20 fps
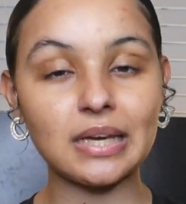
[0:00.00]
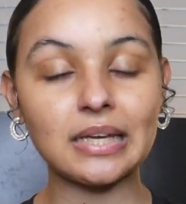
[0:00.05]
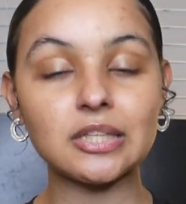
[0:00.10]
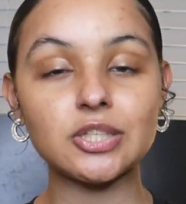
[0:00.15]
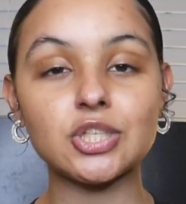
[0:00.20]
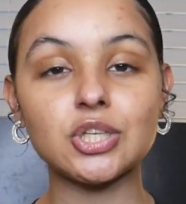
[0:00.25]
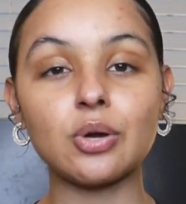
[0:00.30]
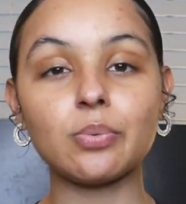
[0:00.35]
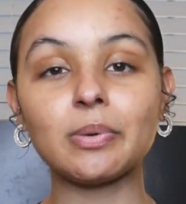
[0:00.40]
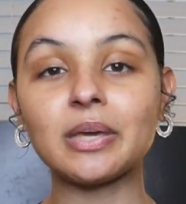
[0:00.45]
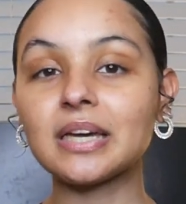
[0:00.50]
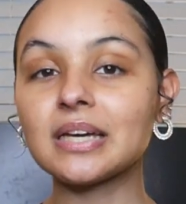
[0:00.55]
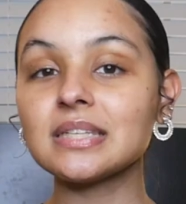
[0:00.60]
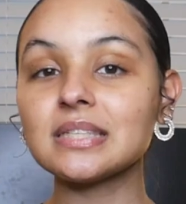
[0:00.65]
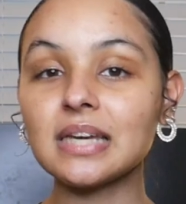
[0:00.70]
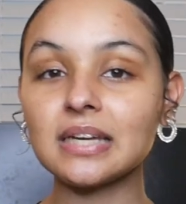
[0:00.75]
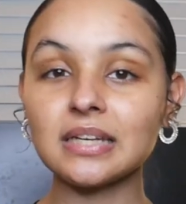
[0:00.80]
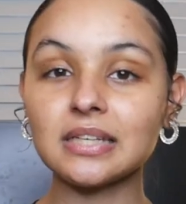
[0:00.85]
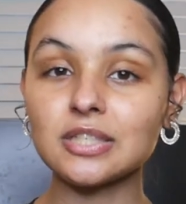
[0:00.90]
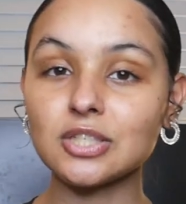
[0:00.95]
And so because
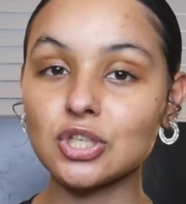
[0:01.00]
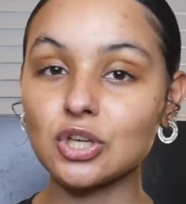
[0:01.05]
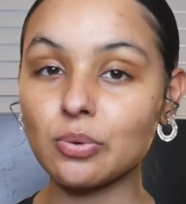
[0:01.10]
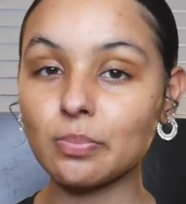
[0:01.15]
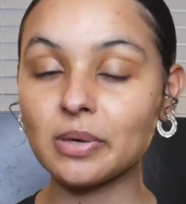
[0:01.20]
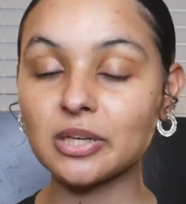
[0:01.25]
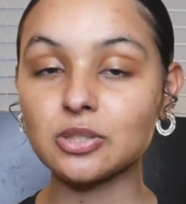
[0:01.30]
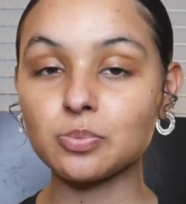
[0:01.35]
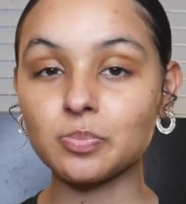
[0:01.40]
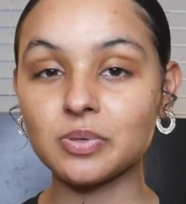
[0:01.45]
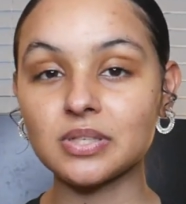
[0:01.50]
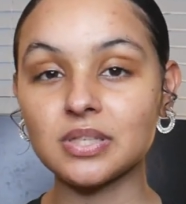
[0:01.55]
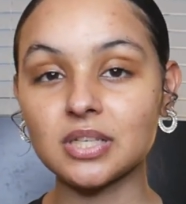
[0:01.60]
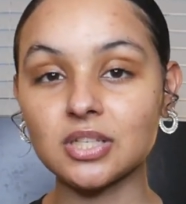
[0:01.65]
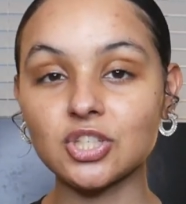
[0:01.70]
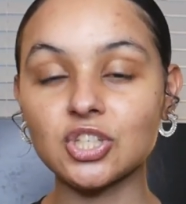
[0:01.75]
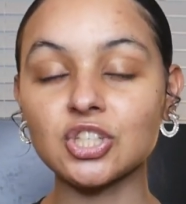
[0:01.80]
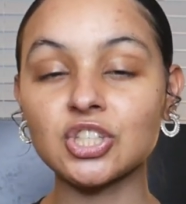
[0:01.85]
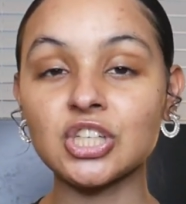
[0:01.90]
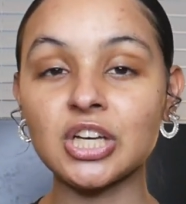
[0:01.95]
I did so much
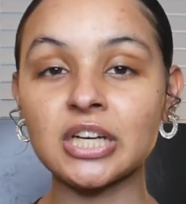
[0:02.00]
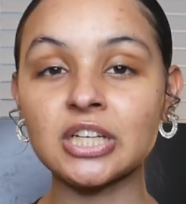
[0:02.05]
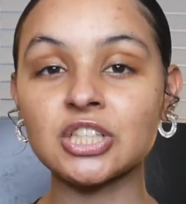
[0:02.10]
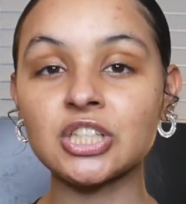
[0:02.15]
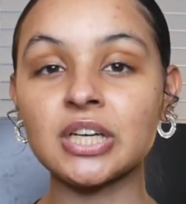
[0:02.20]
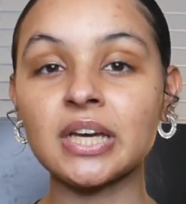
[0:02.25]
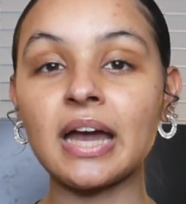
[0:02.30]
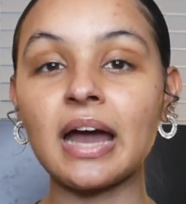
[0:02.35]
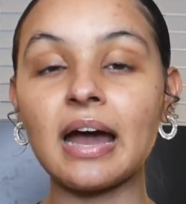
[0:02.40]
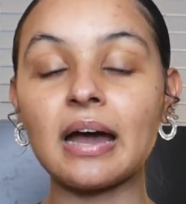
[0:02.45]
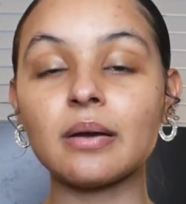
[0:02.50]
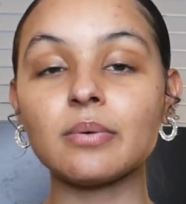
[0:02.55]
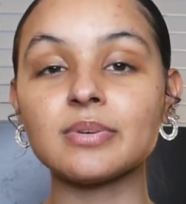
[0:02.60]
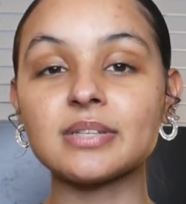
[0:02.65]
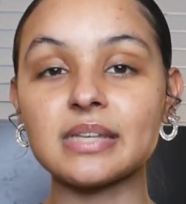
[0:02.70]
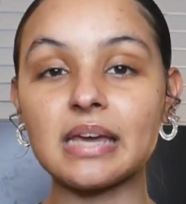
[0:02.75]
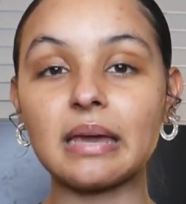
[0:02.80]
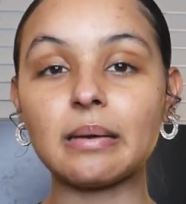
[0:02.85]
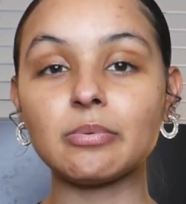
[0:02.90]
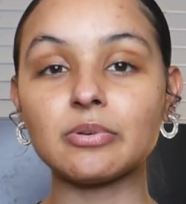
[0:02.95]
position changing, I
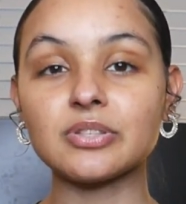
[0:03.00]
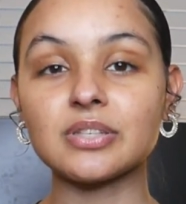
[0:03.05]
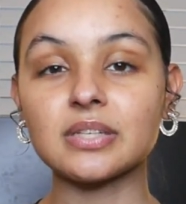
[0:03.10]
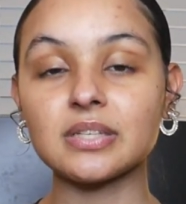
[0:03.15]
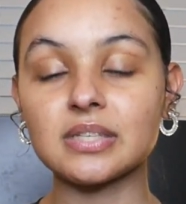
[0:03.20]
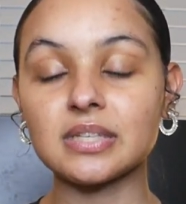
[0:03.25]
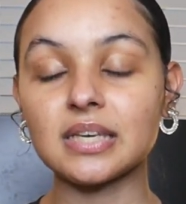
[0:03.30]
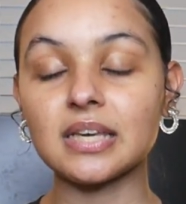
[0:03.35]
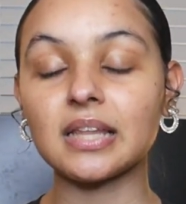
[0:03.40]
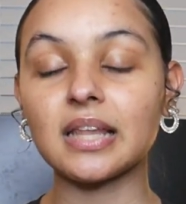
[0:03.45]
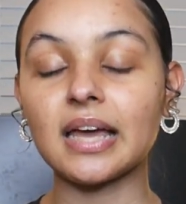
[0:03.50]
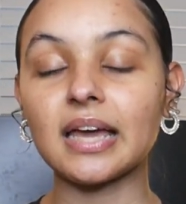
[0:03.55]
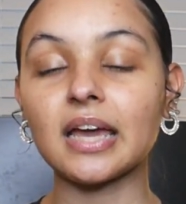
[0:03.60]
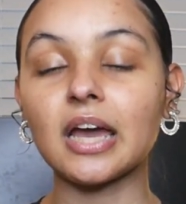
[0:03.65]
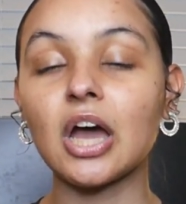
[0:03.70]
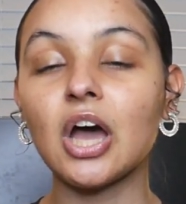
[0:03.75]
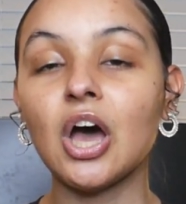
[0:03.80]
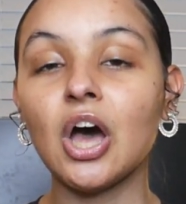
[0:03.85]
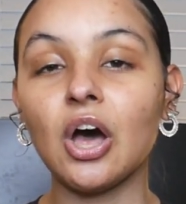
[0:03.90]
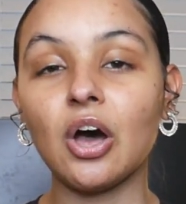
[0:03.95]
was able to see like,
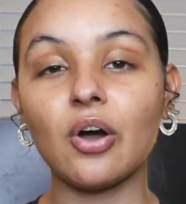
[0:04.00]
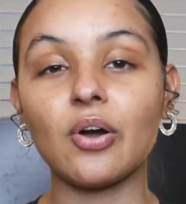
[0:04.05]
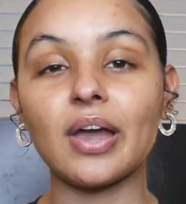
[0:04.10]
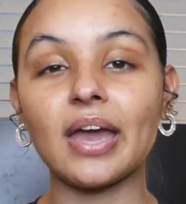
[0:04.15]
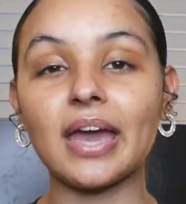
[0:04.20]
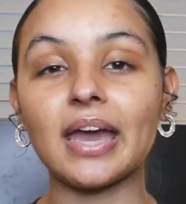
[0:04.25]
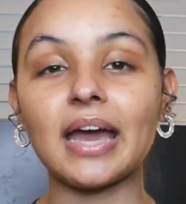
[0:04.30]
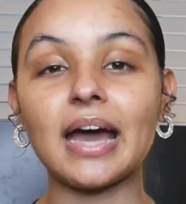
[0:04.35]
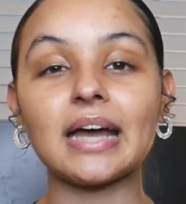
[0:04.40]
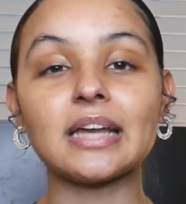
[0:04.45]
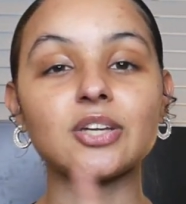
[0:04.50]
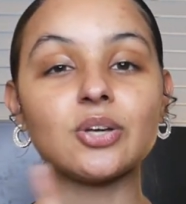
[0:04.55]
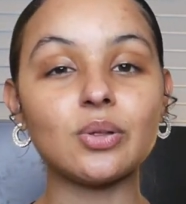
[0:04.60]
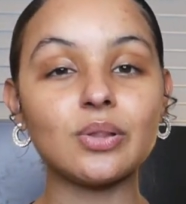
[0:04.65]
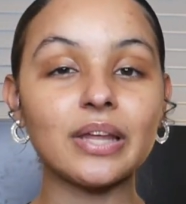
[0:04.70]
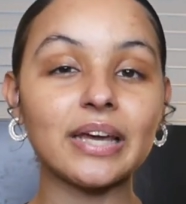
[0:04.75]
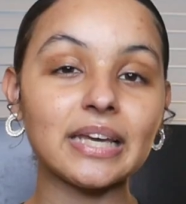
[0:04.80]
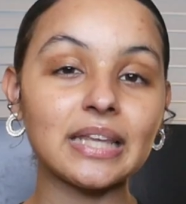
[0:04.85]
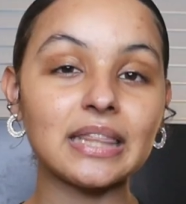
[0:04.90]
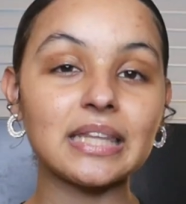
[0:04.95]
okay, I don't
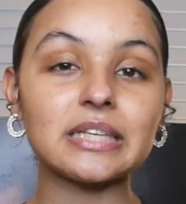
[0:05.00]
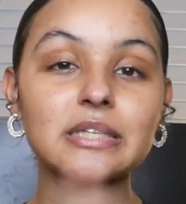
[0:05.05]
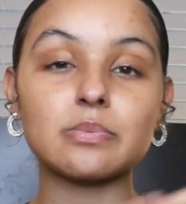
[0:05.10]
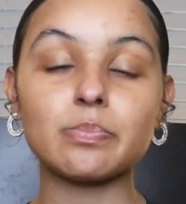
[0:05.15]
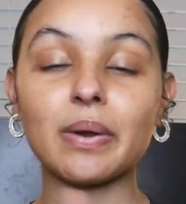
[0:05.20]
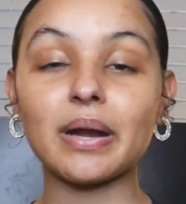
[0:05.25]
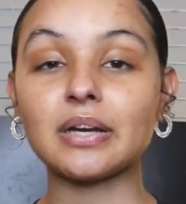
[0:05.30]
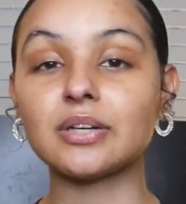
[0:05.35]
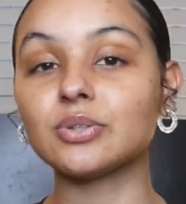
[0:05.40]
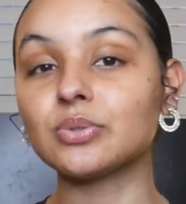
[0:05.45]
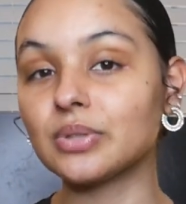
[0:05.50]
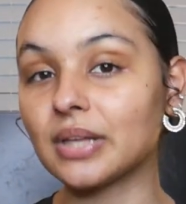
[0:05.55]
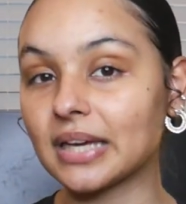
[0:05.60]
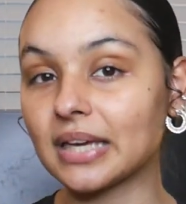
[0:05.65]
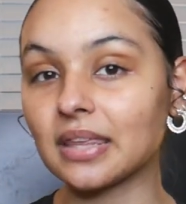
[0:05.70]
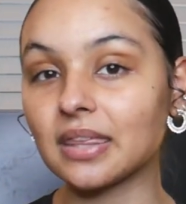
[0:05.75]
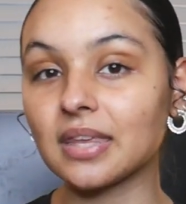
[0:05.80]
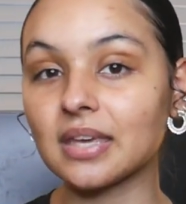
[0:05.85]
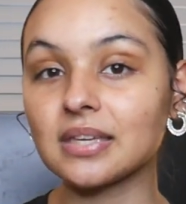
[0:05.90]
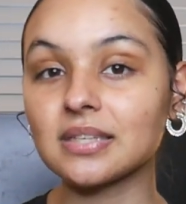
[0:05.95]
like this, but I do
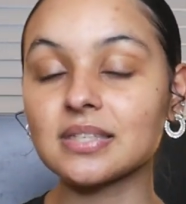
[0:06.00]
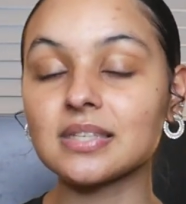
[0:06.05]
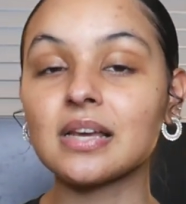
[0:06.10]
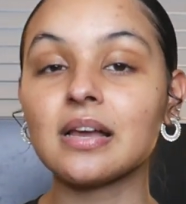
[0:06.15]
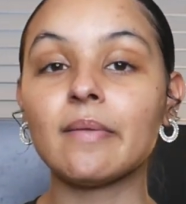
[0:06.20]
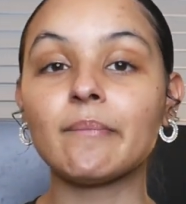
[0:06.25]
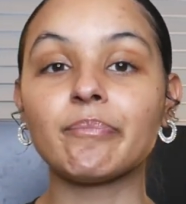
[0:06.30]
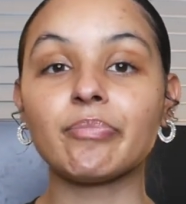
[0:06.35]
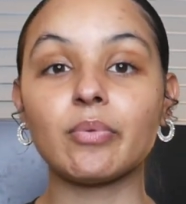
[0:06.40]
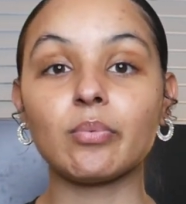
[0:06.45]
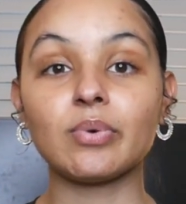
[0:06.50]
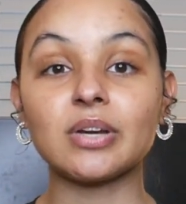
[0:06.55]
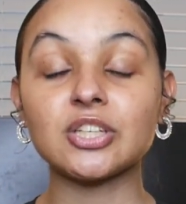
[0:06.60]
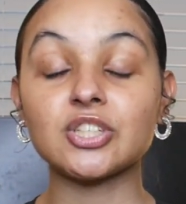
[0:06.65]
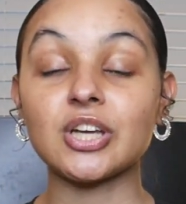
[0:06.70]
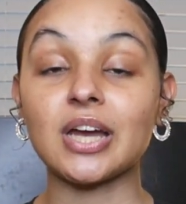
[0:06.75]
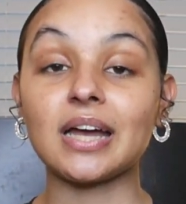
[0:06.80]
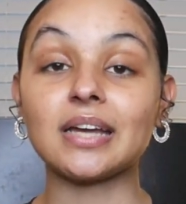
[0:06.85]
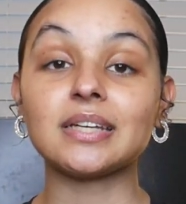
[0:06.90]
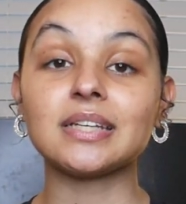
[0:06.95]
like this,
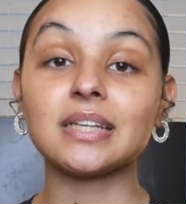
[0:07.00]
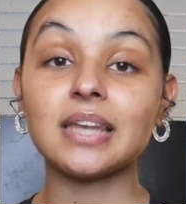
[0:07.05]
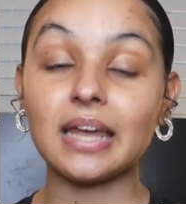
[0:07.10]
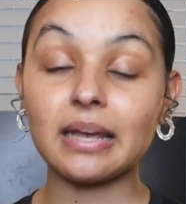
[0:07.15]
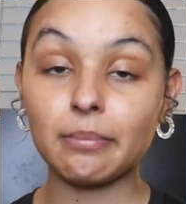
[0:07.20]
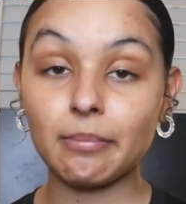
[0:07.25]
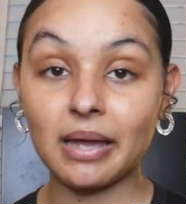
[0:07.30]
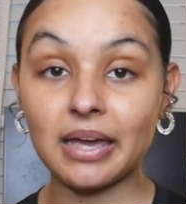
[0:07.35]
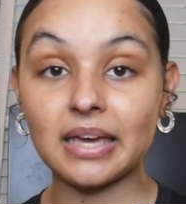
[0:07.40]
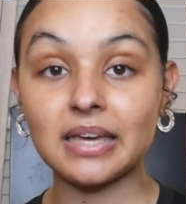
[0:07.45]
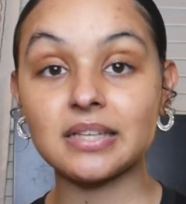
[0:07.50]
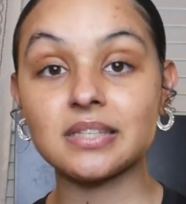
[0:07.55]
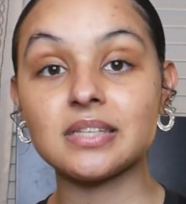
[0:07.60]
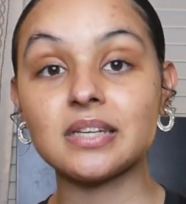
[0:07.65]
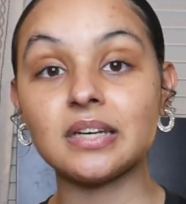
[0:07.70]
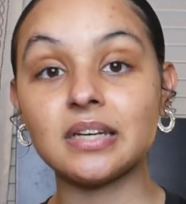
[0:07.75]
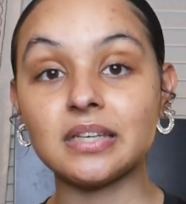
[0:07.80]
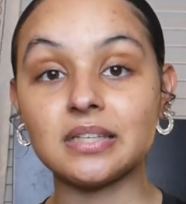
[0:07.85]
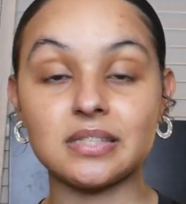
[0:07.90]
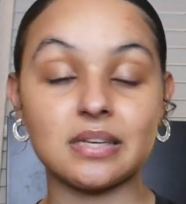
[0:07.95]
which I did like my hands
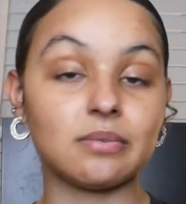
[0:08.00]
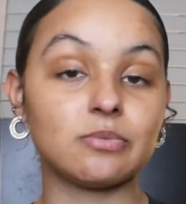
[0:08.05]
and knees.